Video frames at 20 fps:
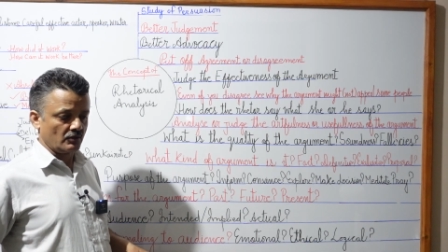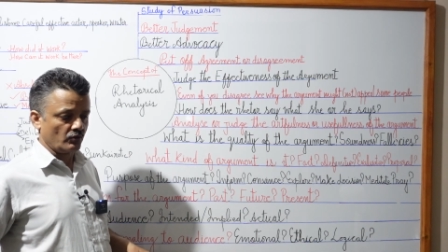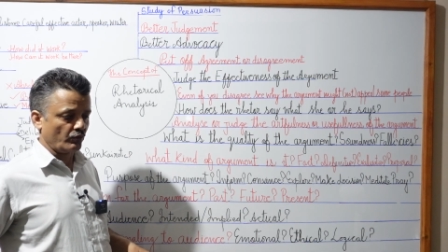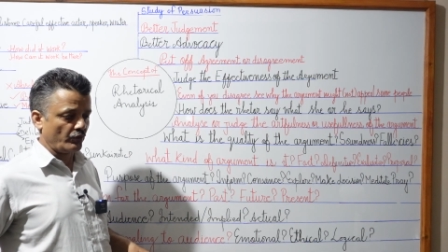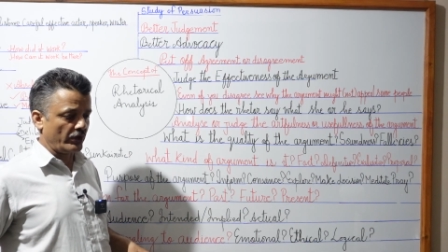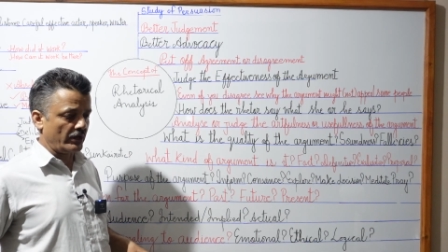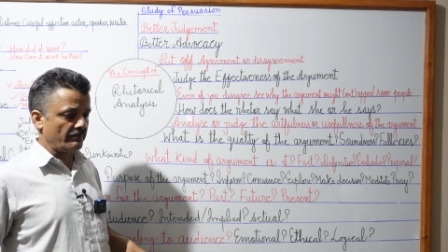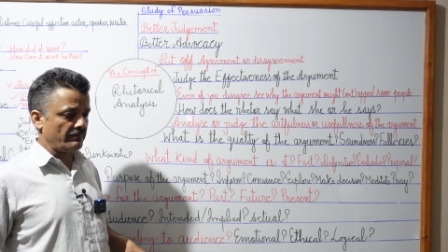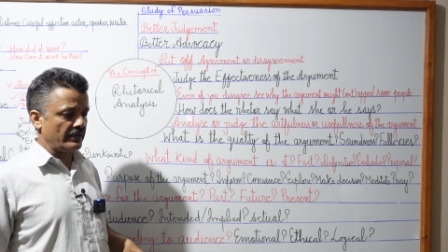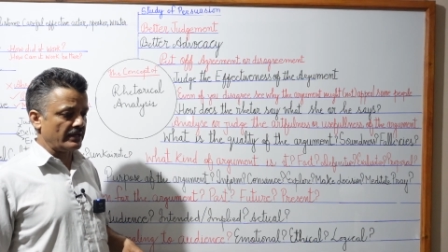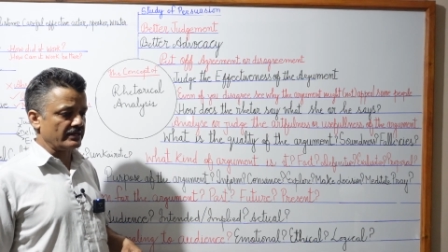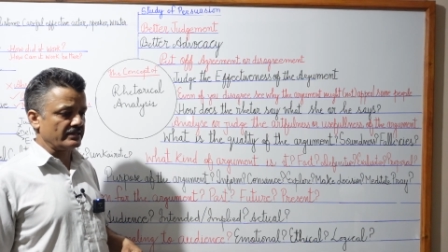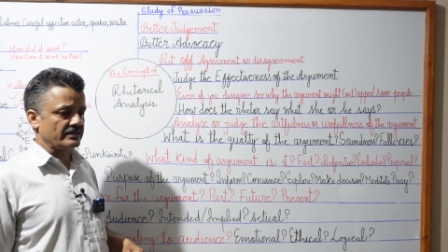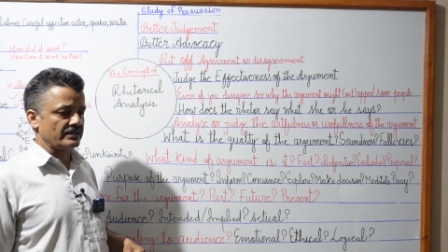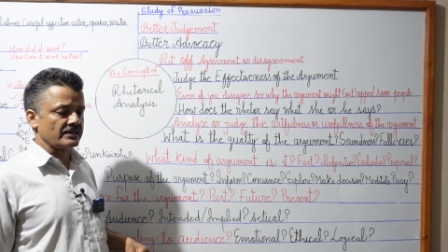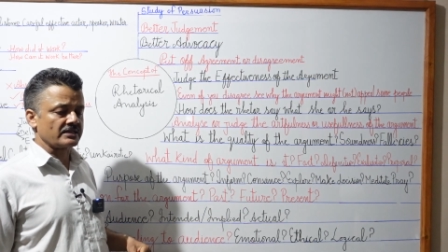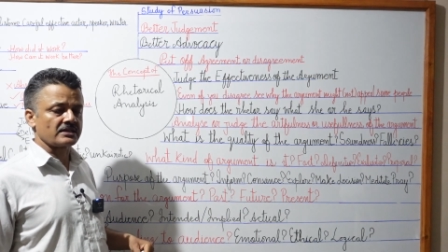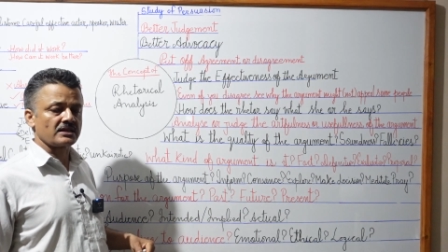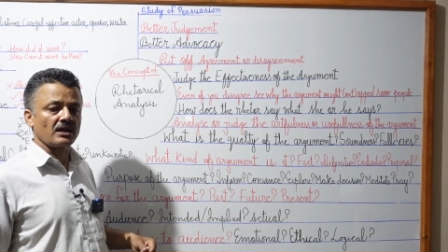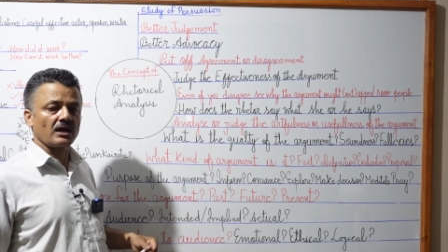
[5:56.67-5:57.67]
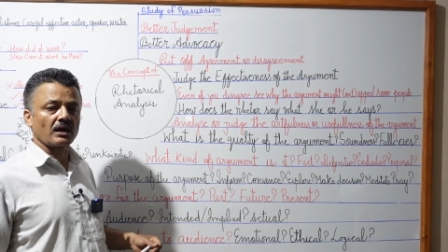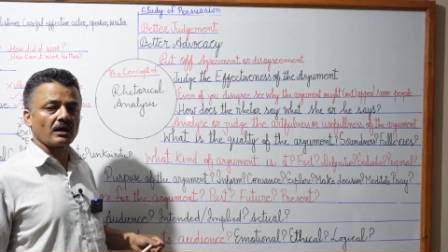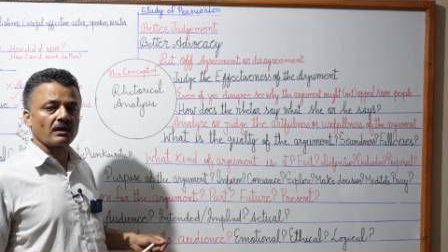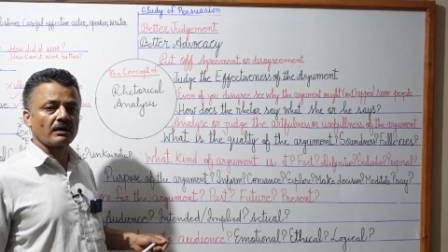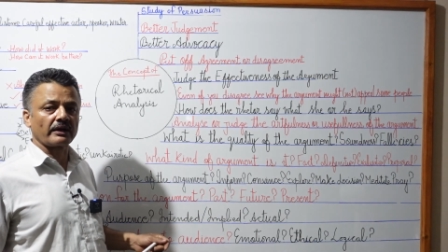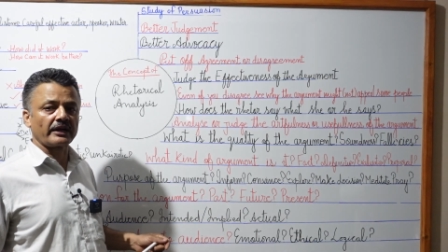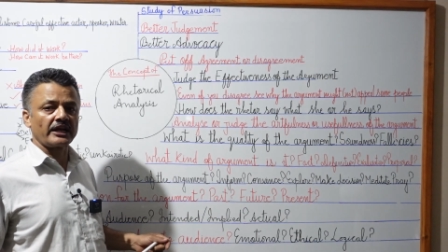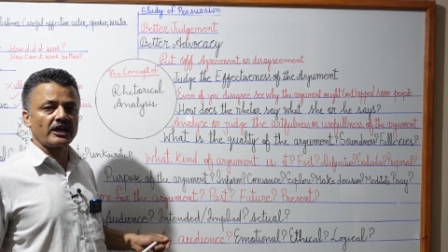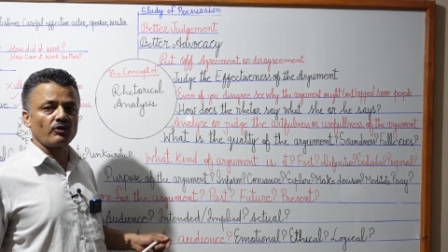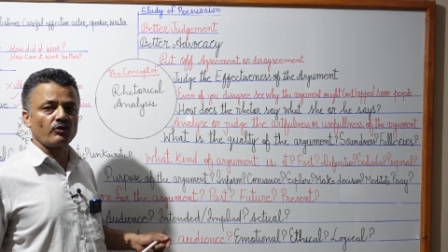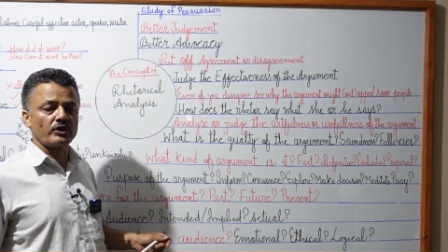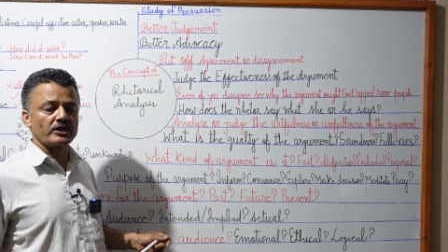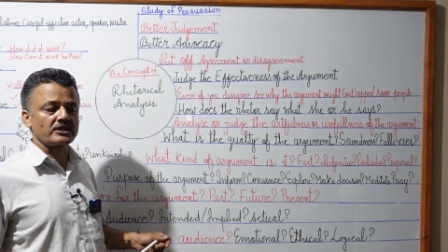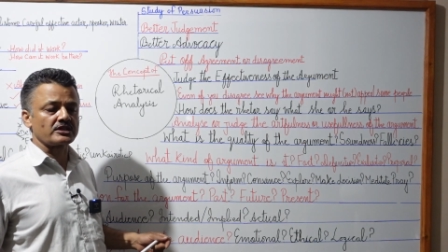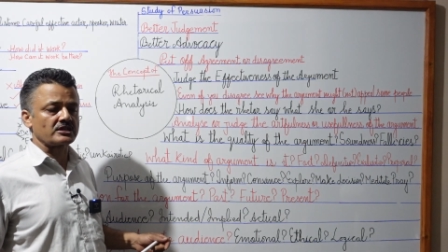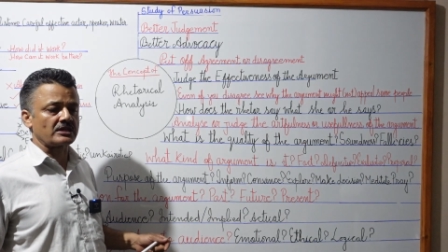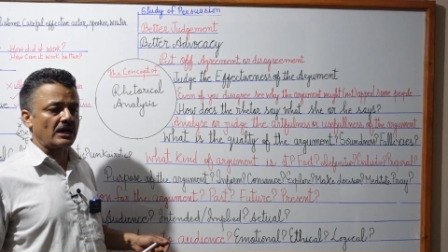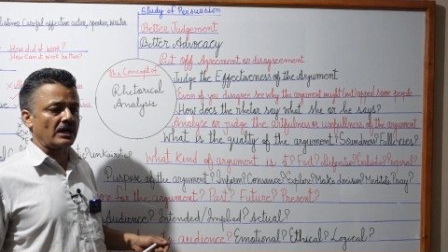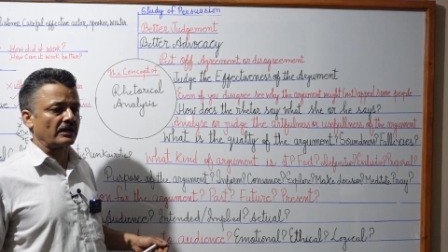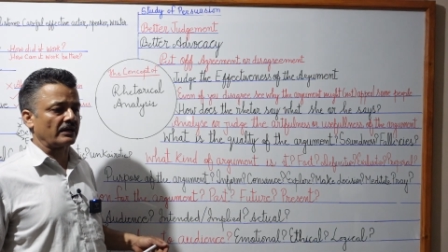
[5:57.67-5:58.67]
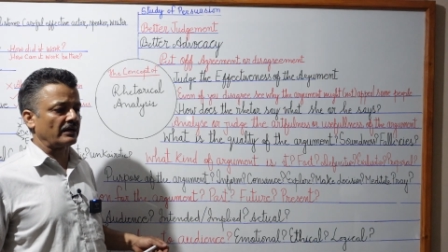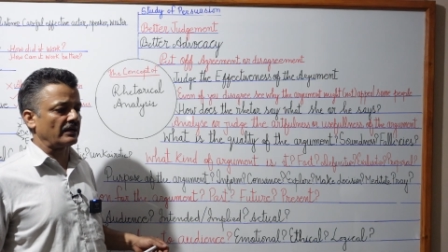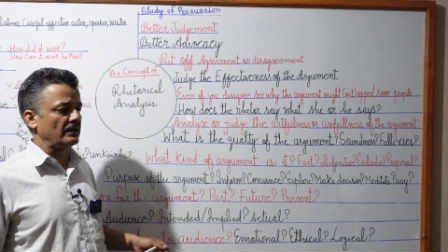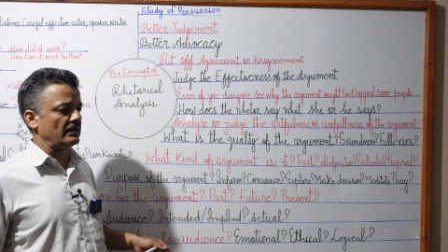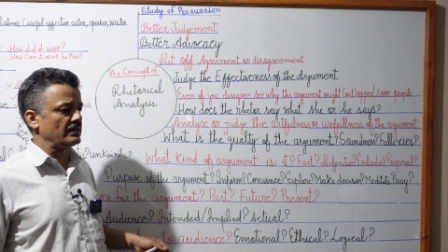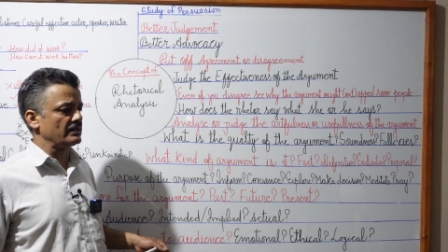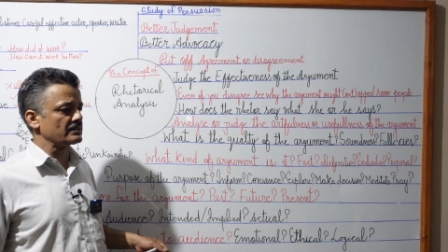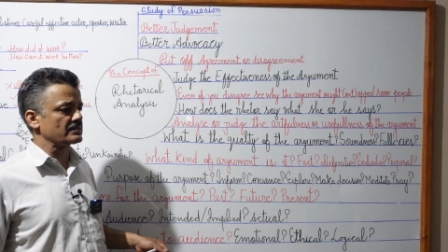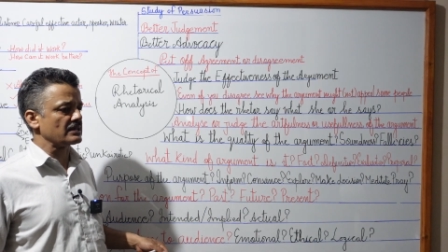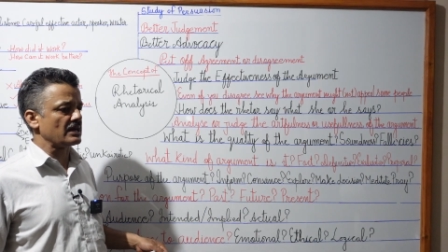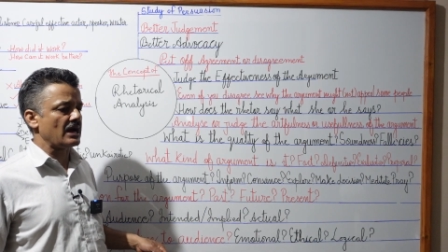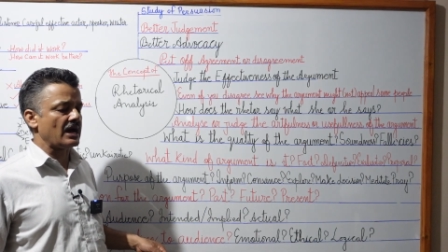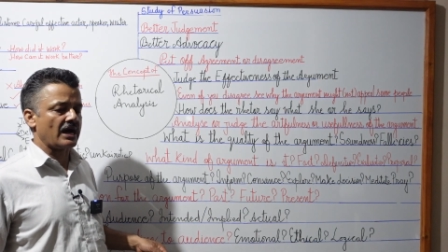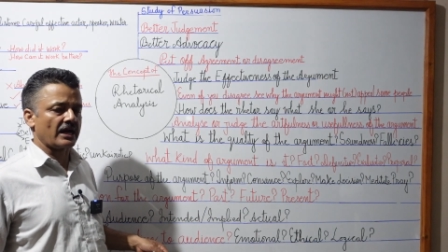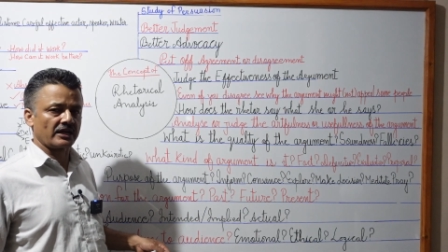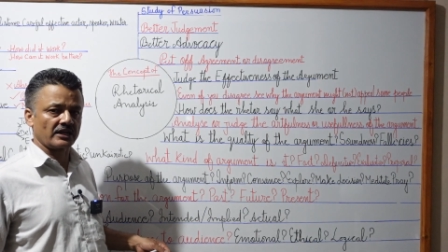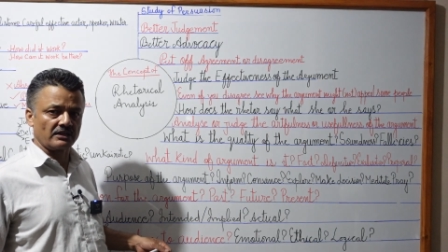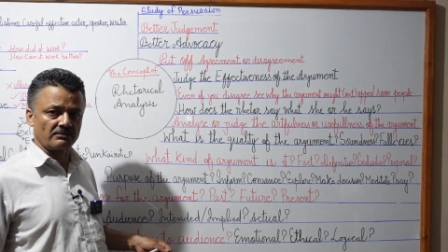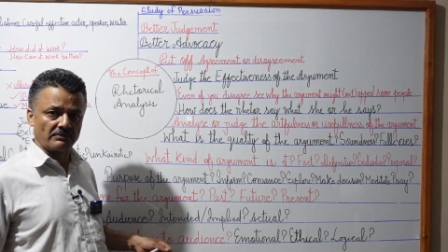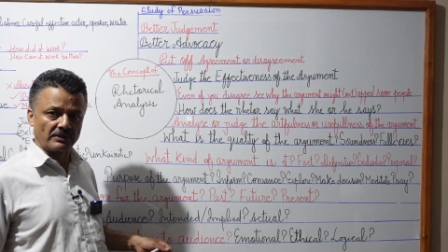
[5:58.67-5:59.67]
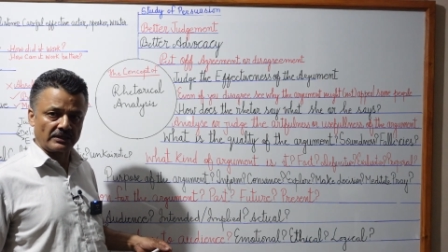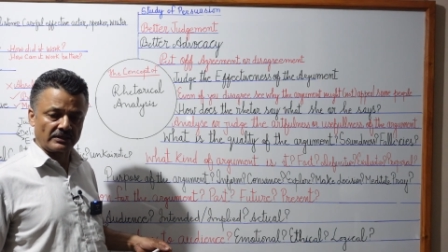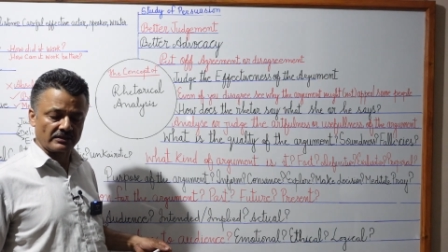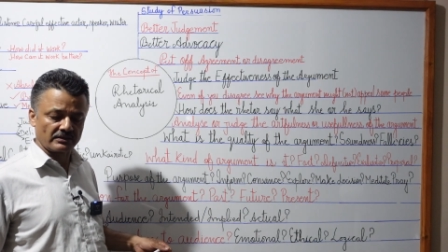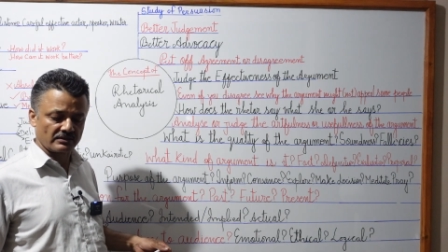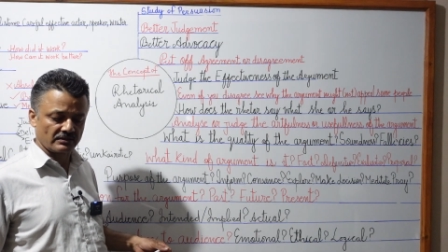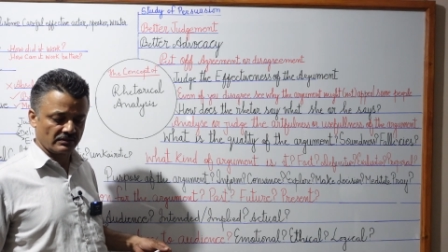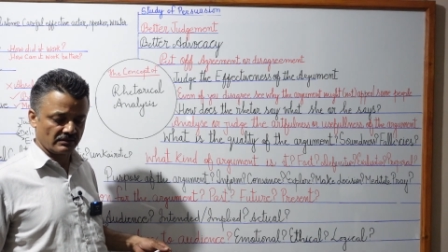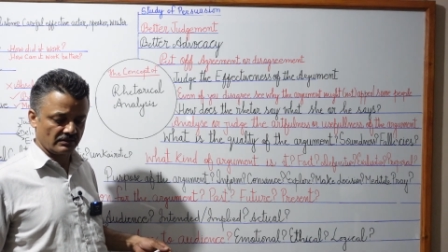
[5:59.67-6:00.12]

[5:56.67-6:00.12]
we may disagree with Shangri-La's argument